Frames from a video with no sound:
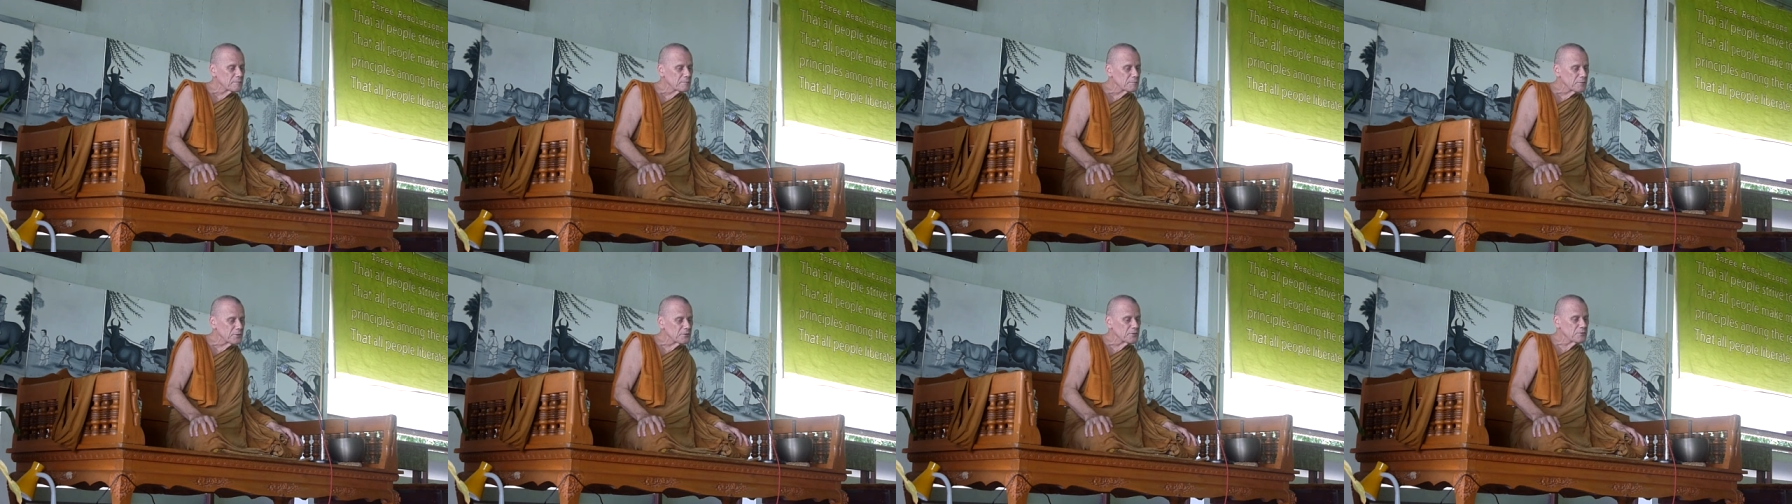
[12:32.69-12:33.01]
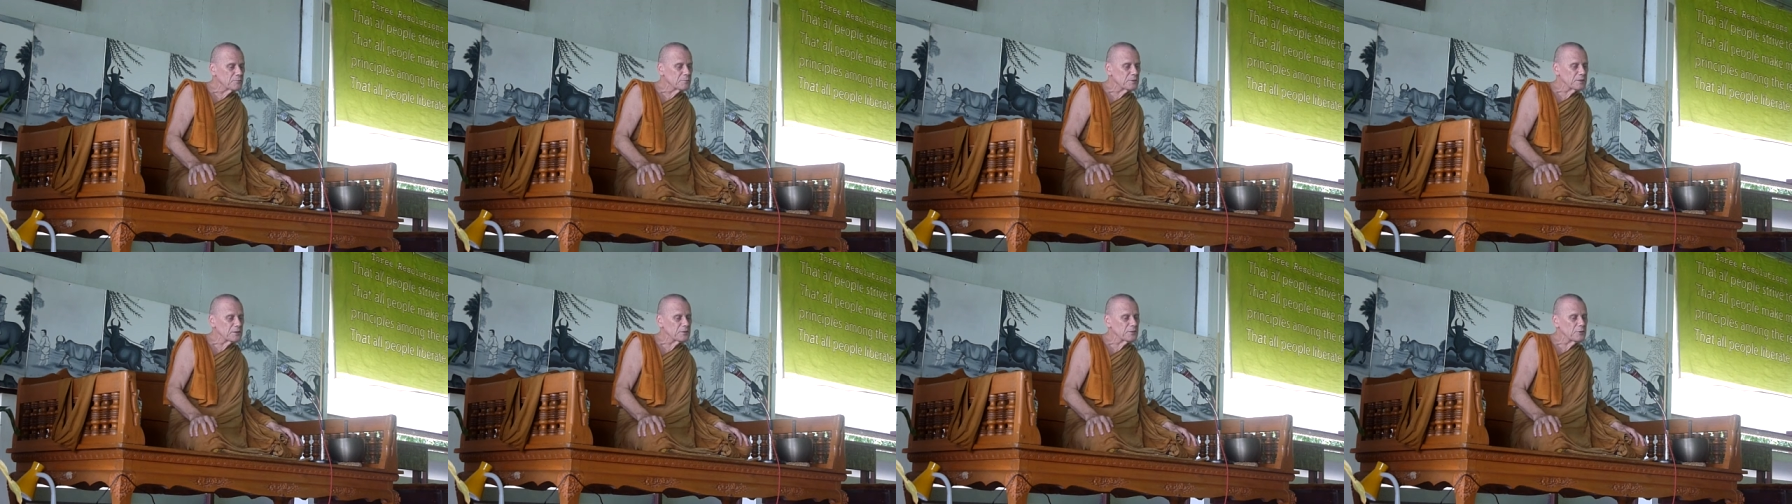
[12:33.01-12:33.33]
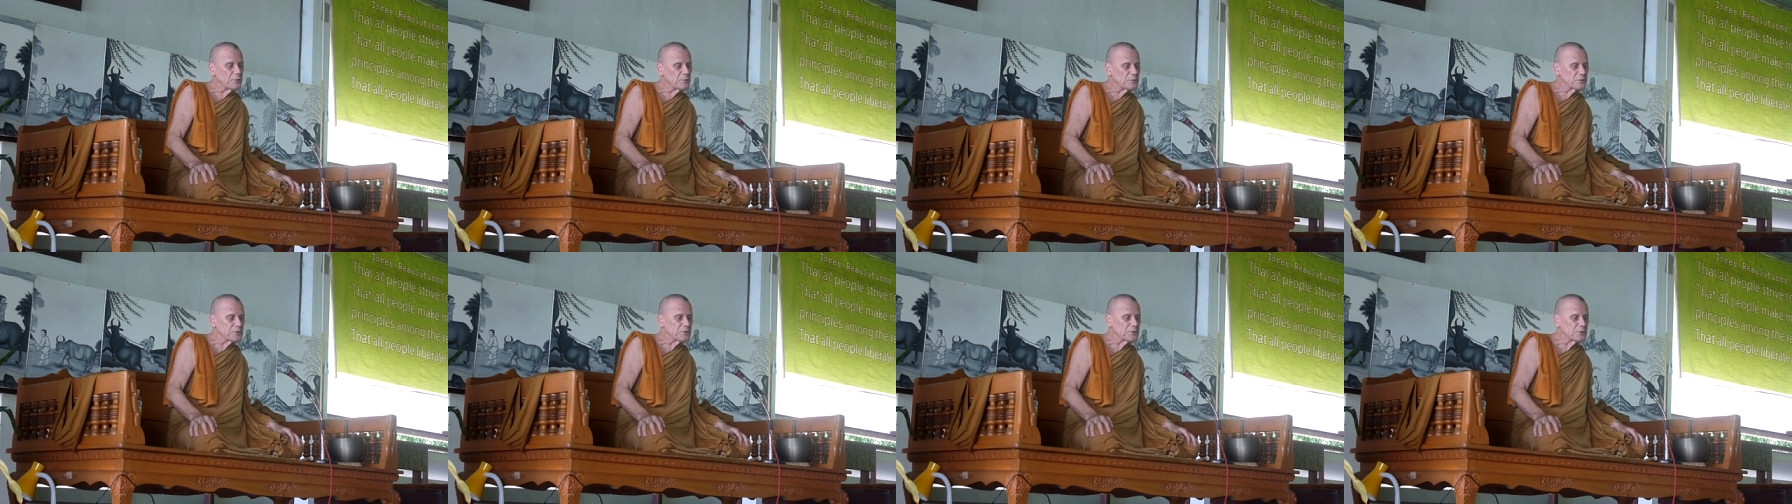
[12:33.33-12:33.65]
But you'll be
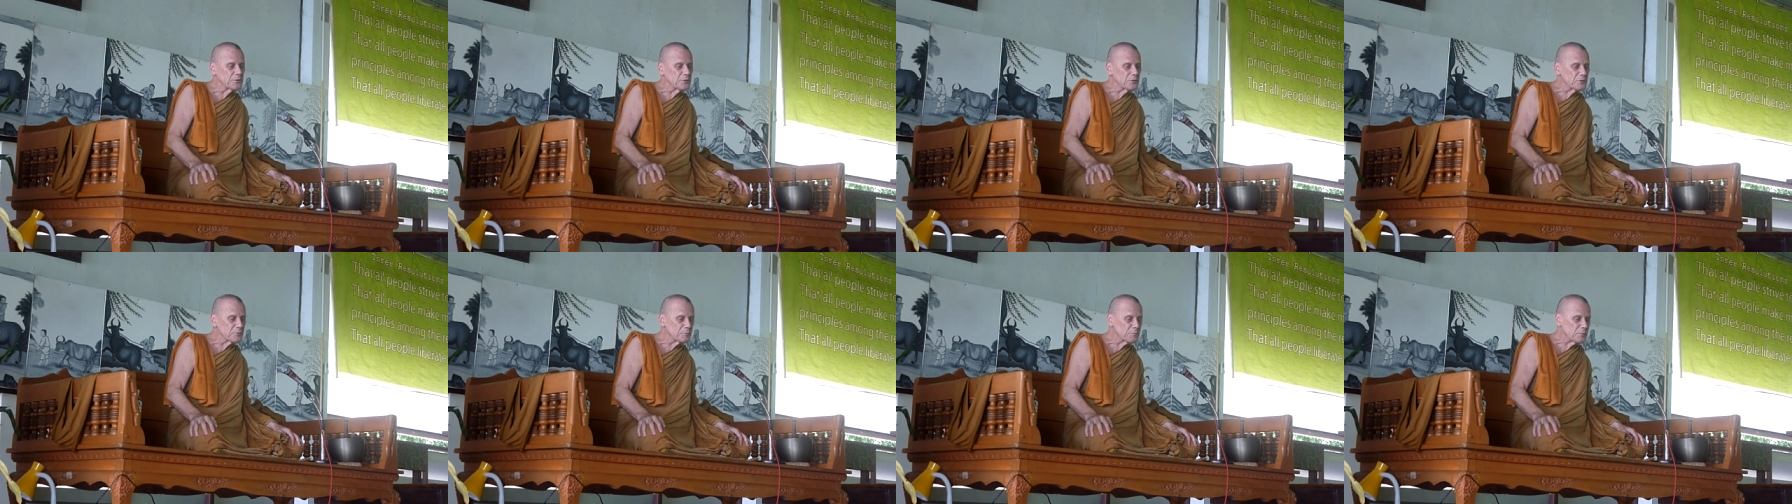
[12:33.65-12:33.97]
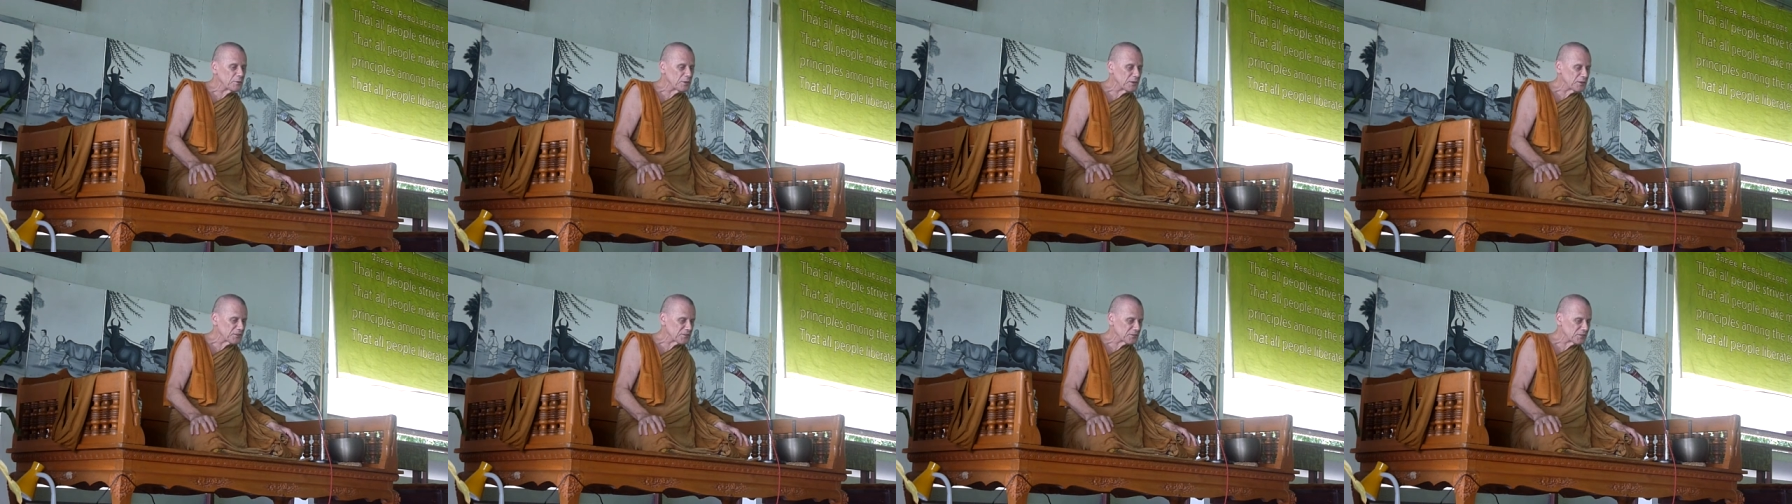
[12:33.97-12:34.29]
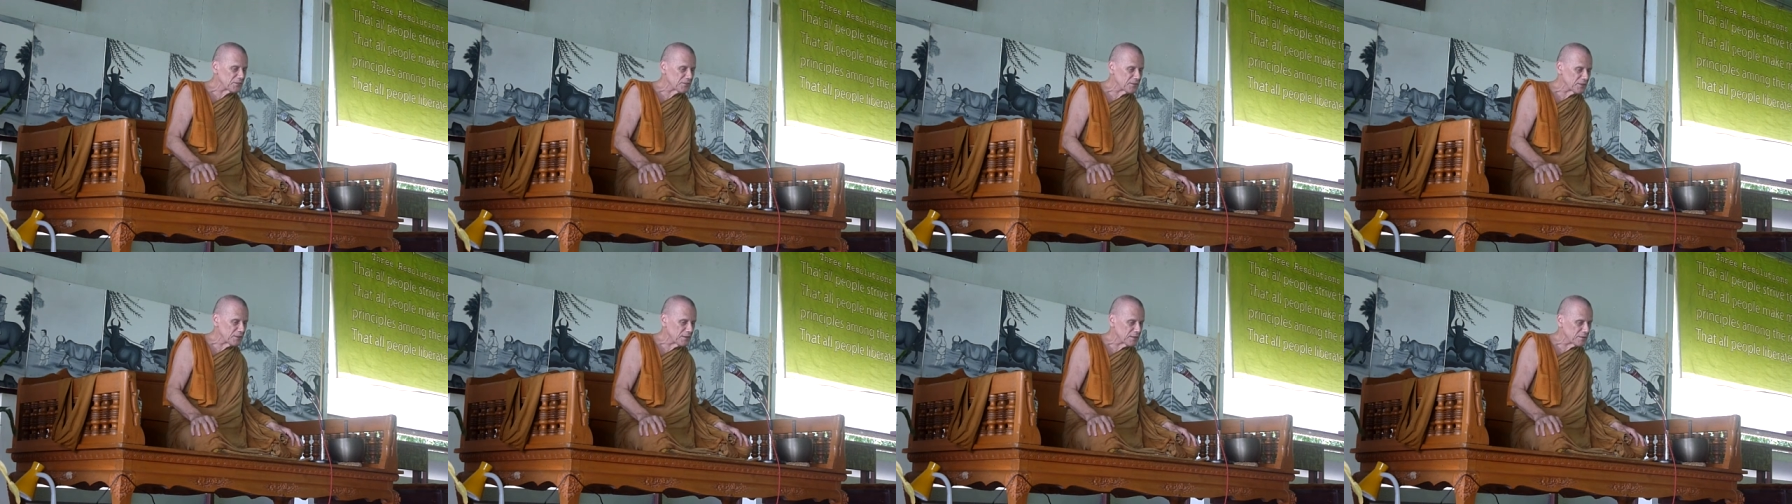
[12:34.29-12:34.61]
called a good
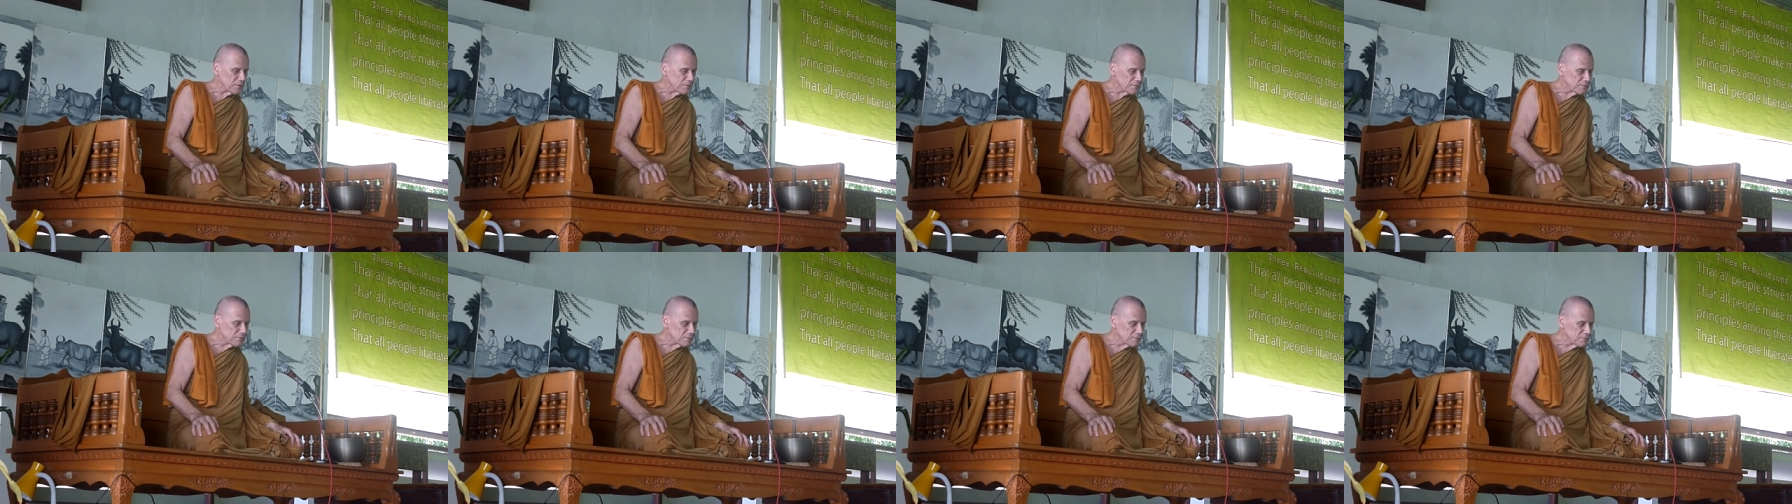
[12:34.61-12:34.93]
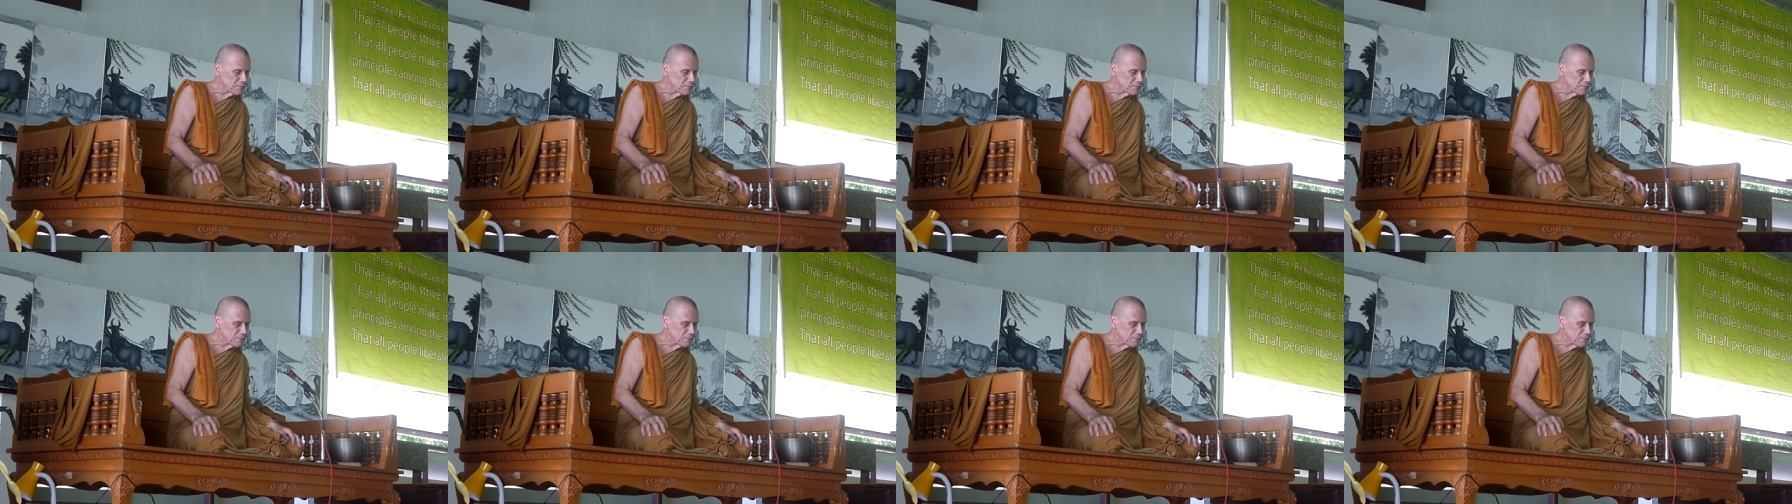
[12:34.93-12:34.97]
person then,